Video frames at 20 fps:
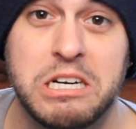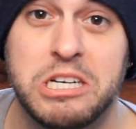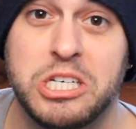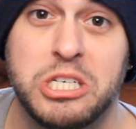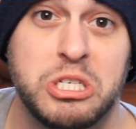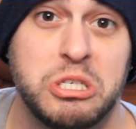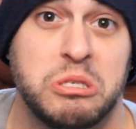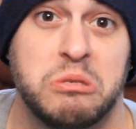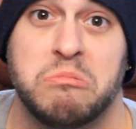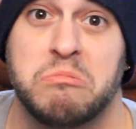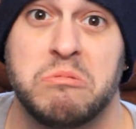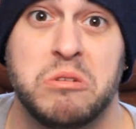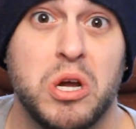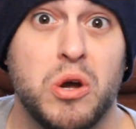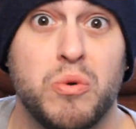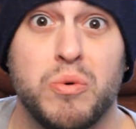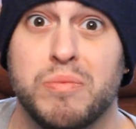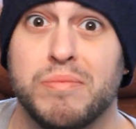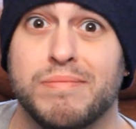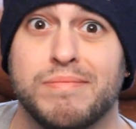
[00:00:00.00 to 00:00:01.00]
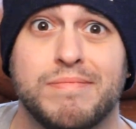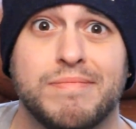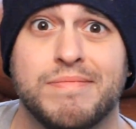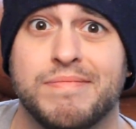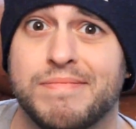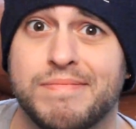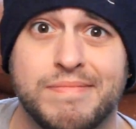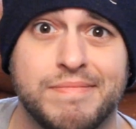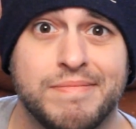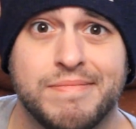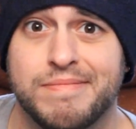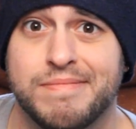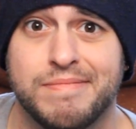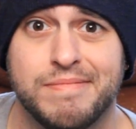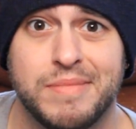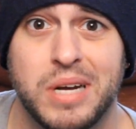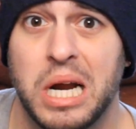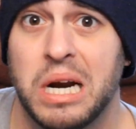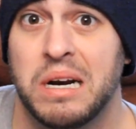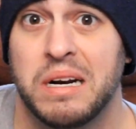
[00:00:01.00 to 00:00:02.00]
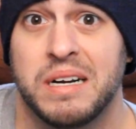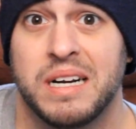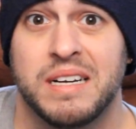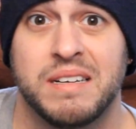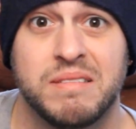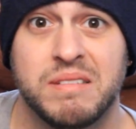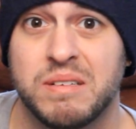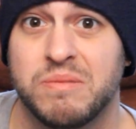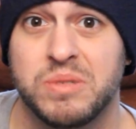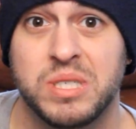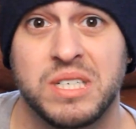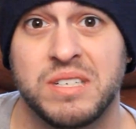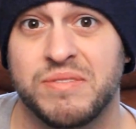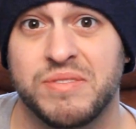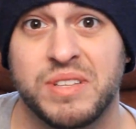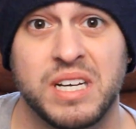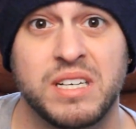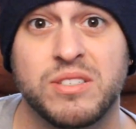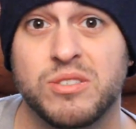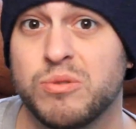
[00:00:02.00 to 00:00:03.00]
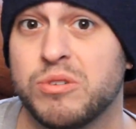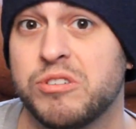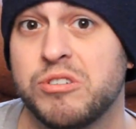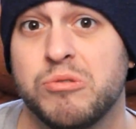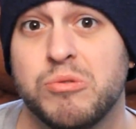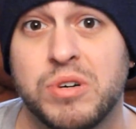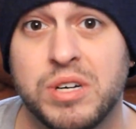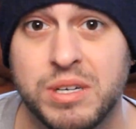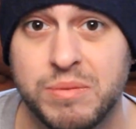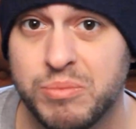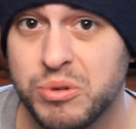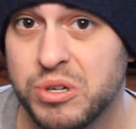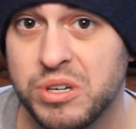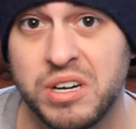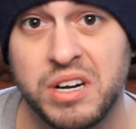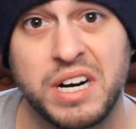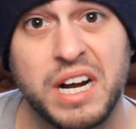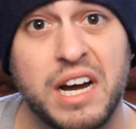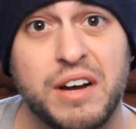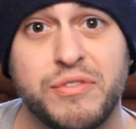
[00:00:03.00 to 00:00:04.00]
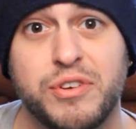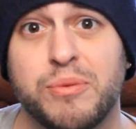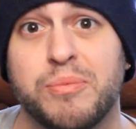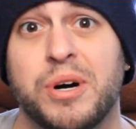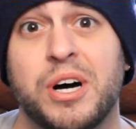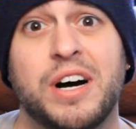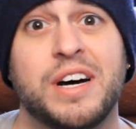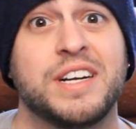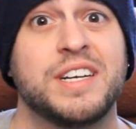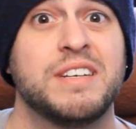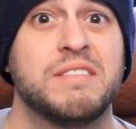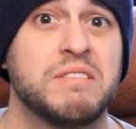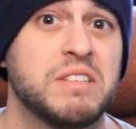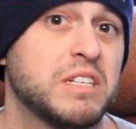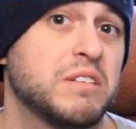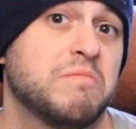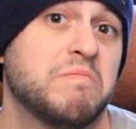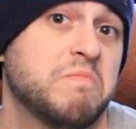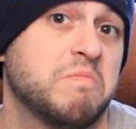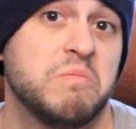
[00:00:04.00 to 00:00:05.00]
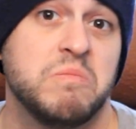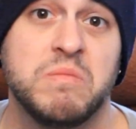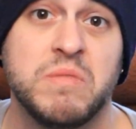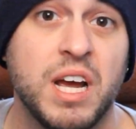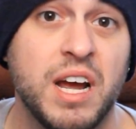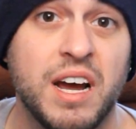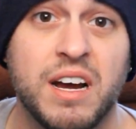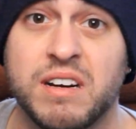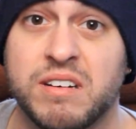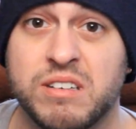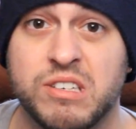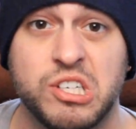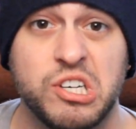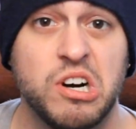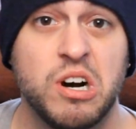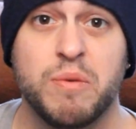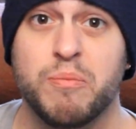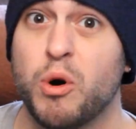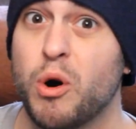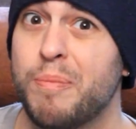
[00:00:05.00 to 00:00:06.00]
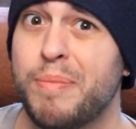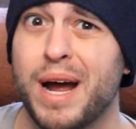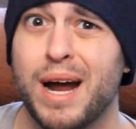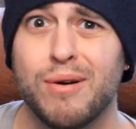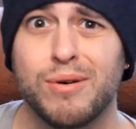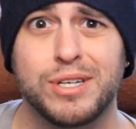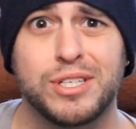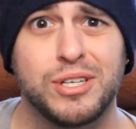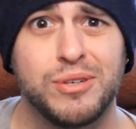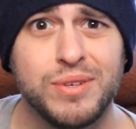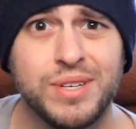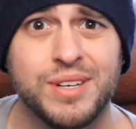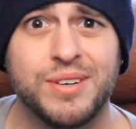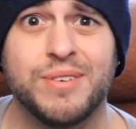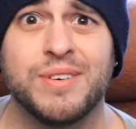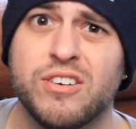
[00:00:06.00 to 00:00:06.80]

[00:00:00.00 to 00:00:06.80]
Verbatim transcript: I just don't. Alright, I mean, if that's what you want to put on half your body, then yeah, sure, more power to you.